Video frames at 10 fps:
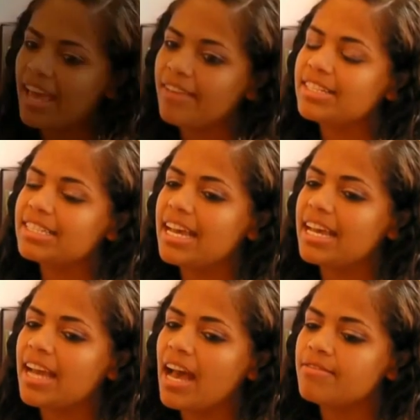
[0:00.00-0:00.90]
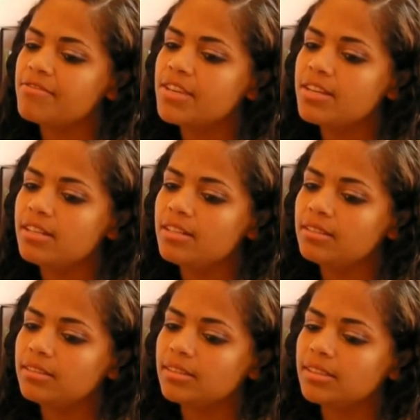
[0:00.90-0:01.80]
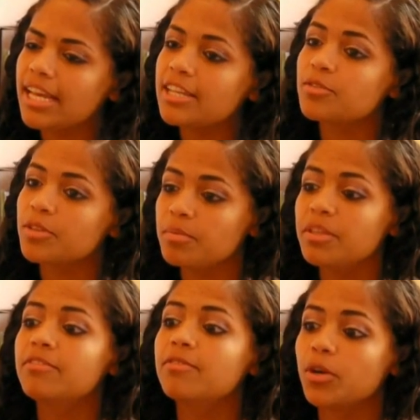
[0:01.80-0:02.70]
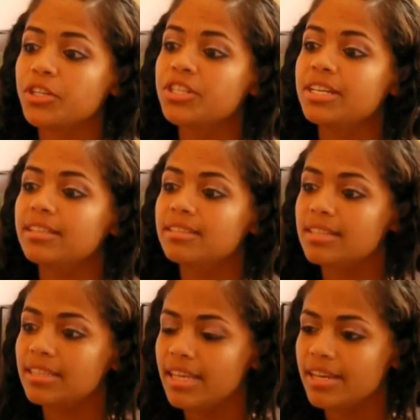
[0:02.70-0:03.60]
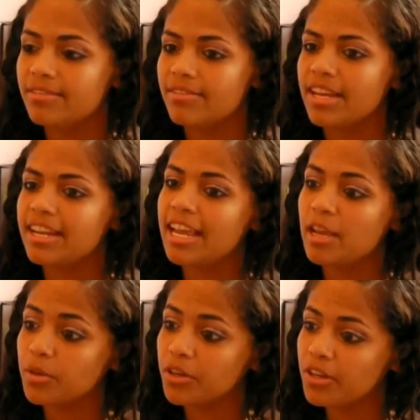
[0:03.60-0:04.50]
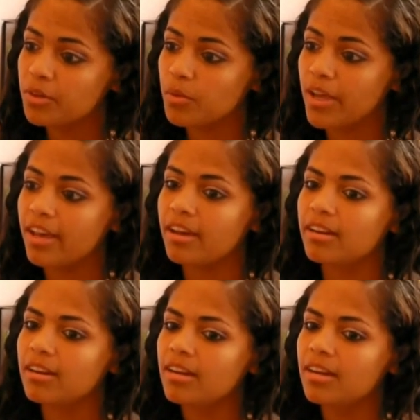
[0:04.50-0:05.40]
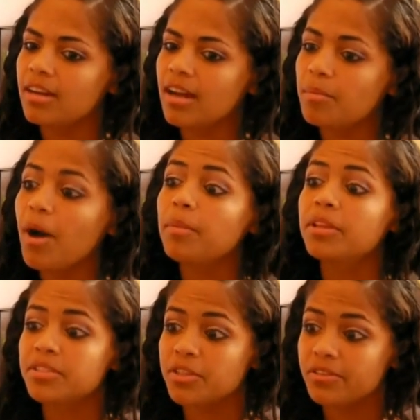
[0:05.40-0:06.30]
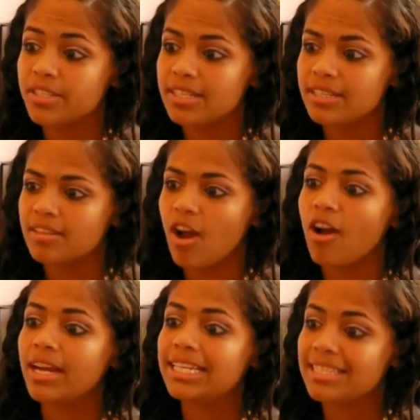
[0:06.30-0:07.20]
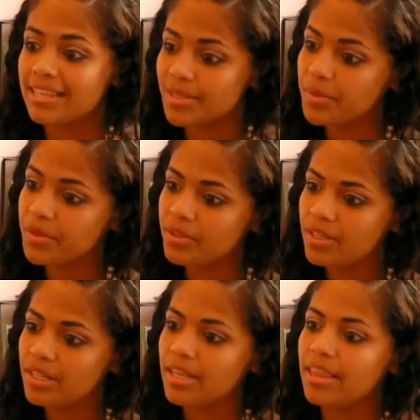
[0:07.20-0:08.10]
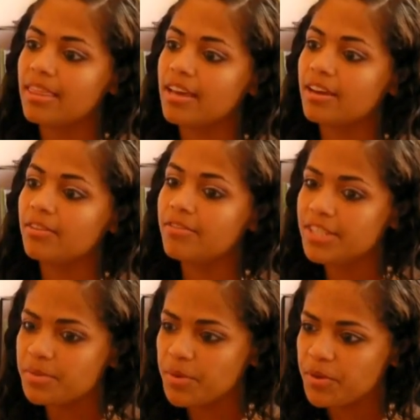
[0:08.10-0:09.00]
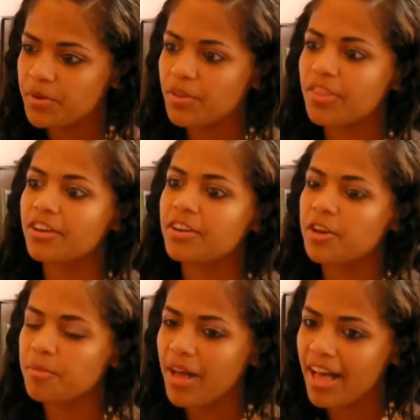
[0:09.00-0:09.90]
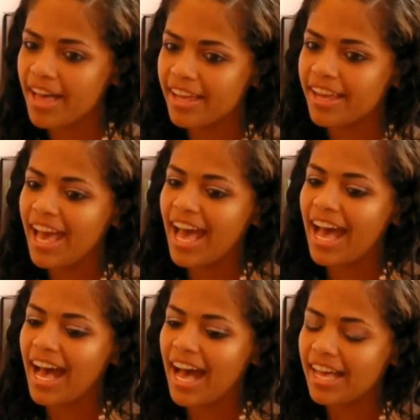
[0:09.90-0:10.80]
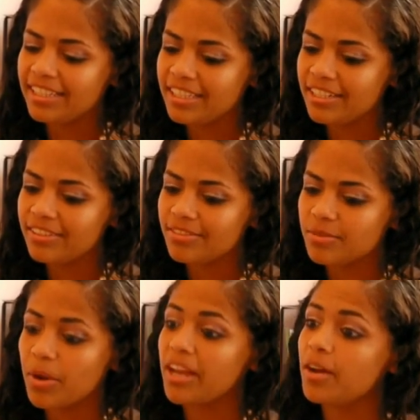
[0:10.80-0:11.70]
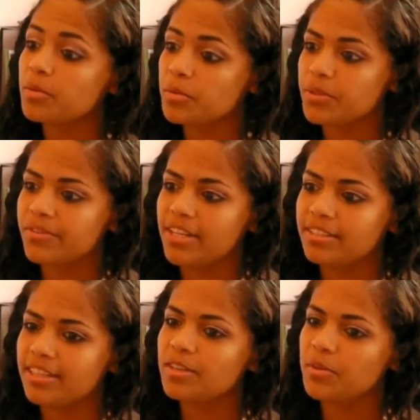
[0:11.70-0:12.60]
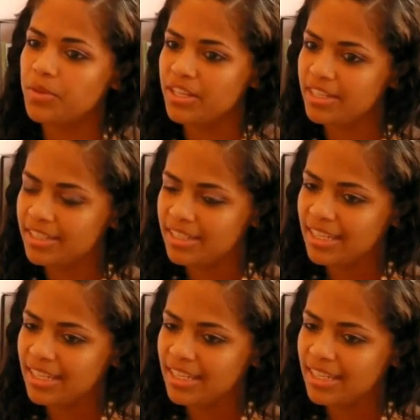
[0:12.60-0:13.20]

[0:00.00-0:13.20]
I have to say, I feel extremely fortunate to live in a neighborhood where public services are accessible, they're visible, they're nearby. I live right on Roosevelt and Union.